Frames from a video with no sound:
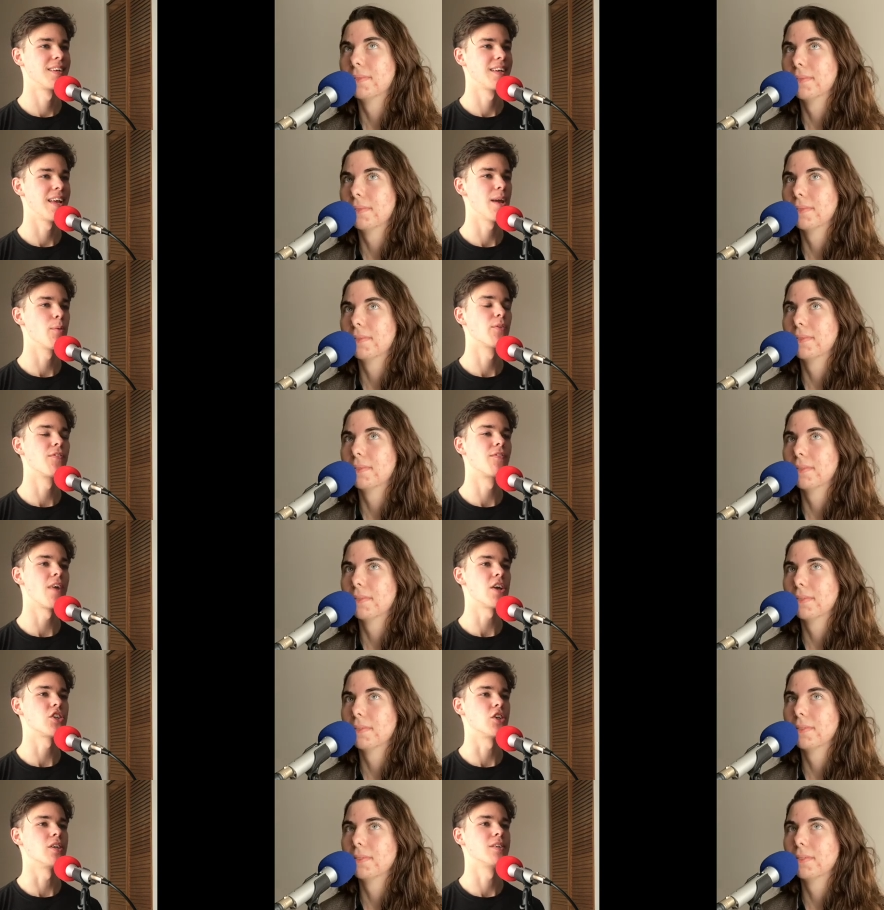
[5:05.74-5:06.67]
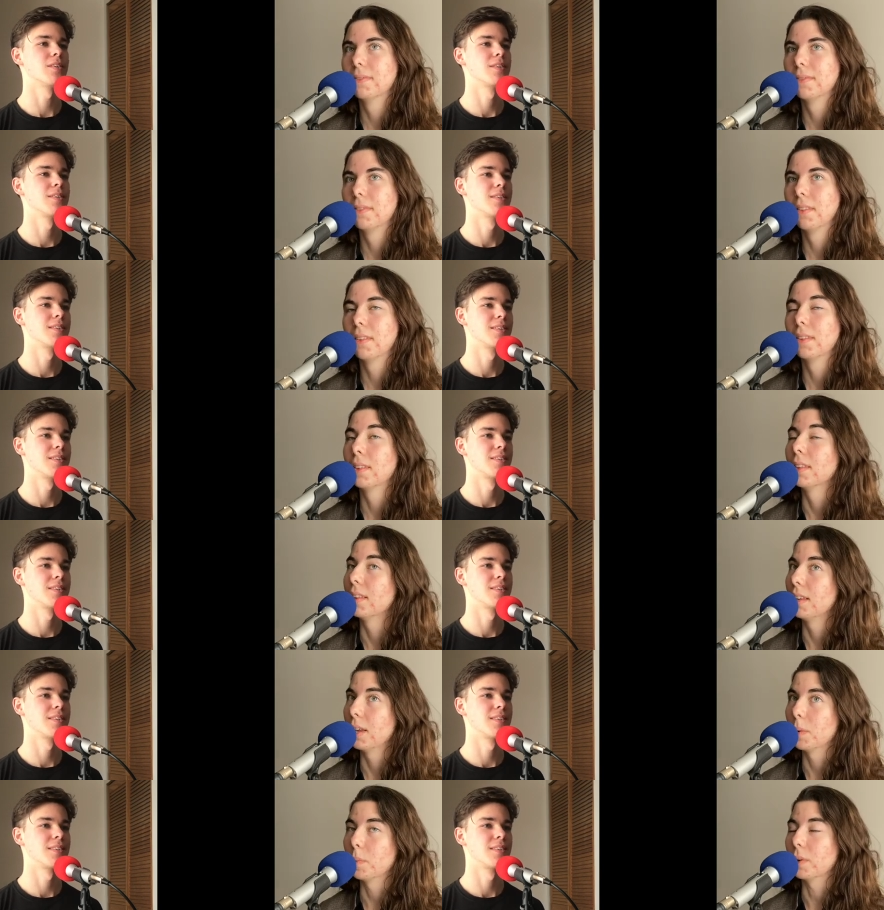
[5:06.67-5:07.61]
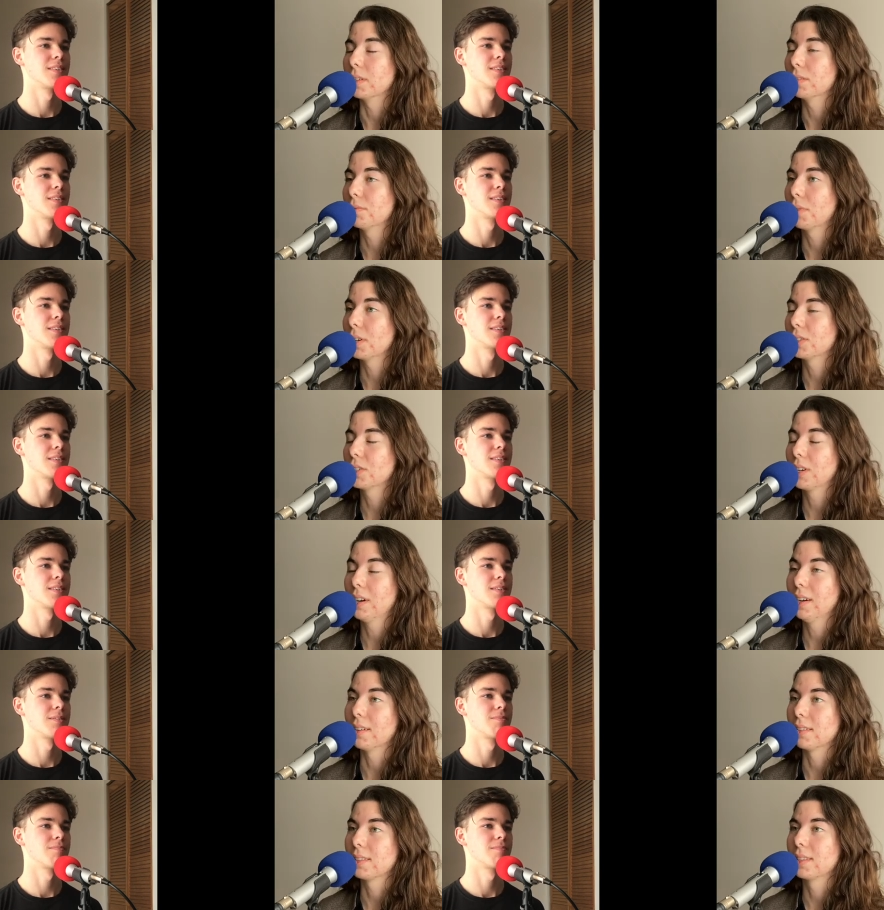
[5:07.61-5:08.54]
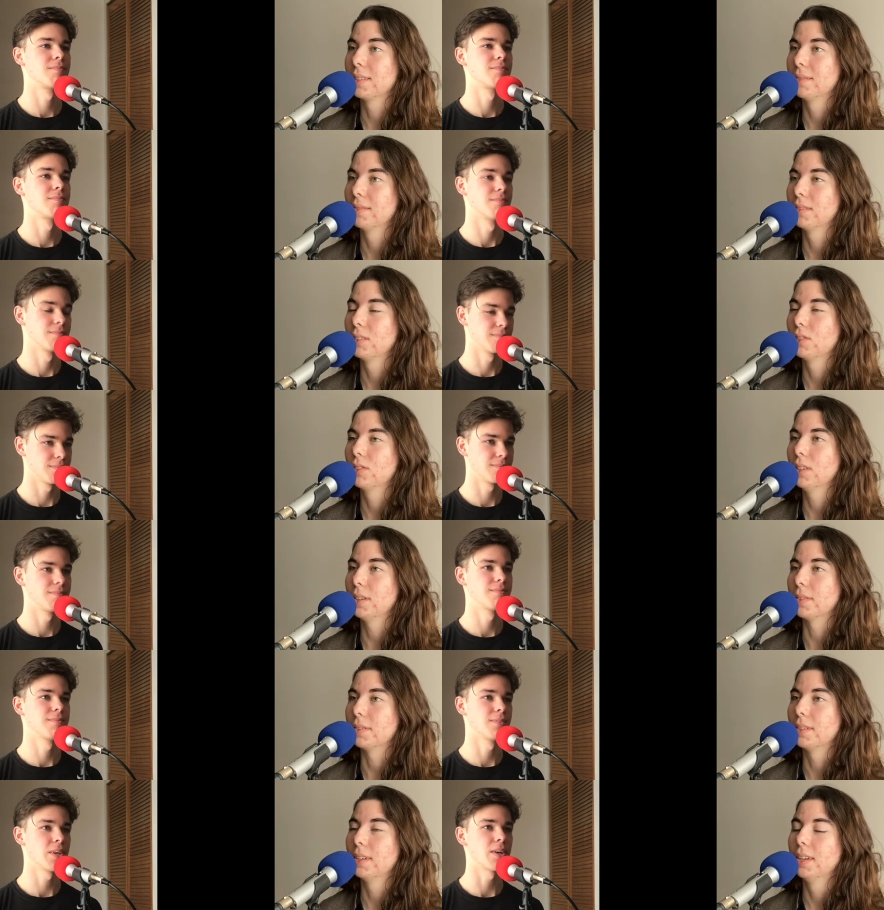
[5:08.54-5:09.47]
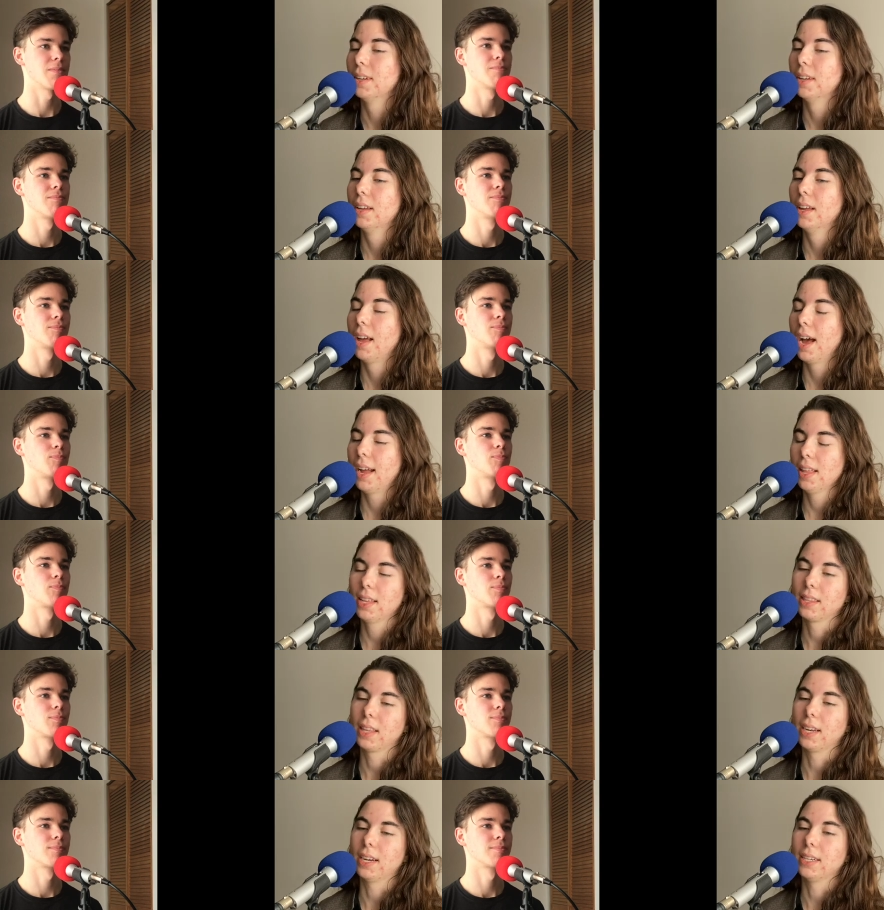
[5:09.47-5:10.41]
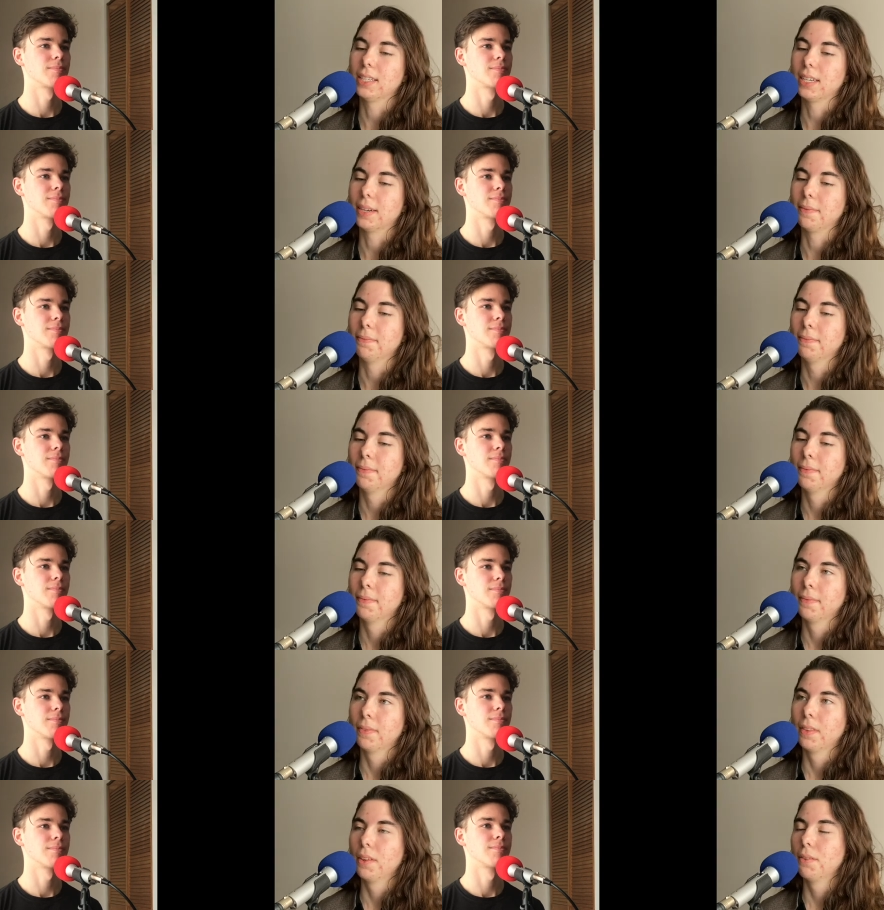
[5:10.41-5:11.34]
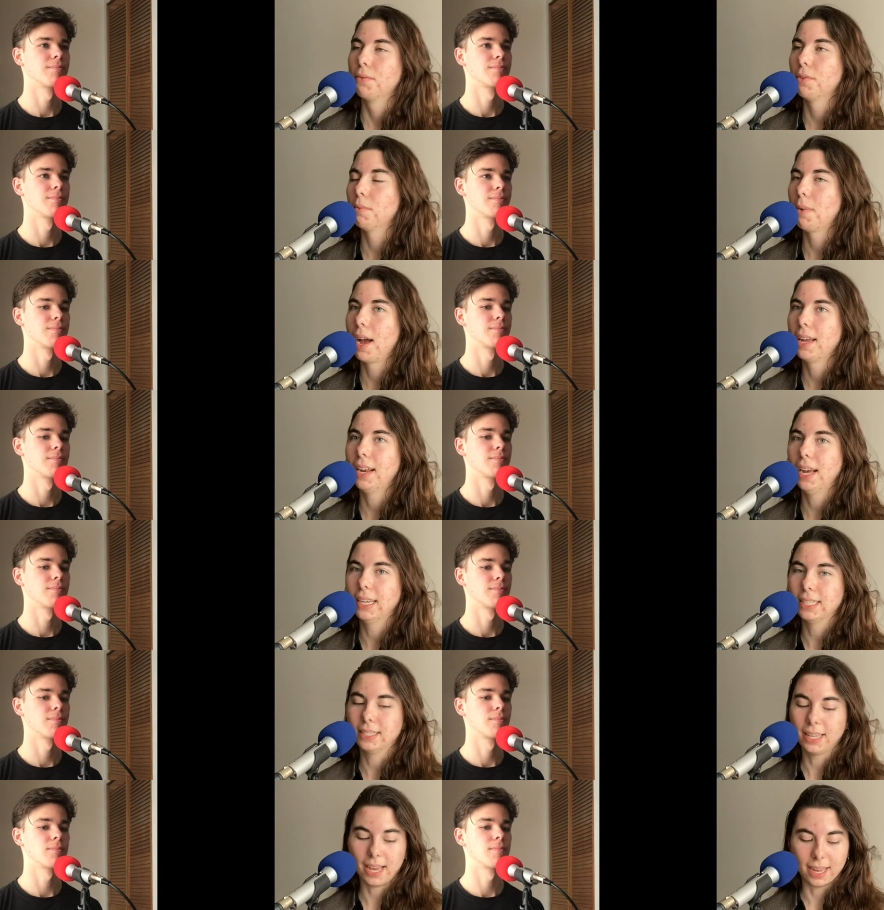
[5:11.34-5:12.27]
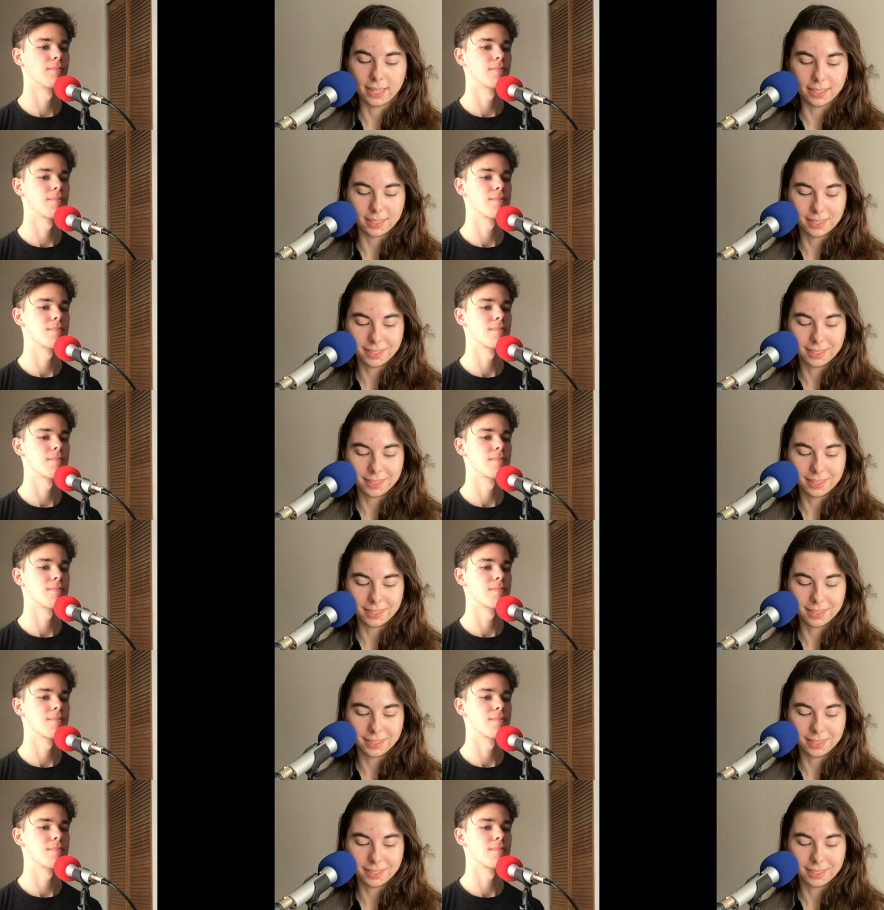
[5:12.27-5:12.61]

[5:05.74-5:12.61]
Speaker 1: it was fresher.
Speaker 2: It was fresher earth. It's true. Yeah. I like that idea. For mine, I said